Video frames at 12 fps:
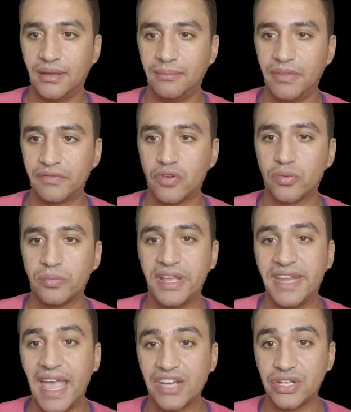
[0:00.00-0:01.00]
perform
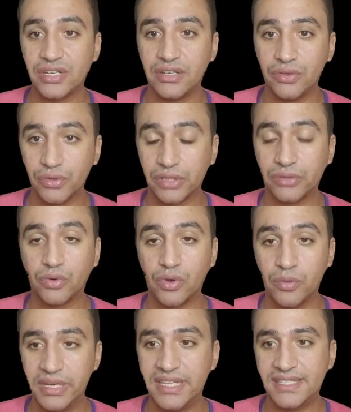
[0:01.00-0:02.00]
any action in order to
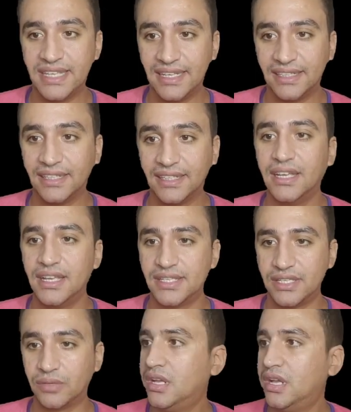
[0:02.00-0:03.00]
complete the
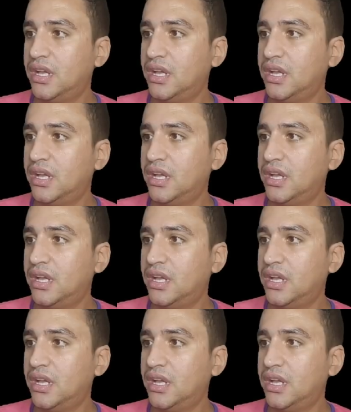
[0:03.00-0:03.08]
setup.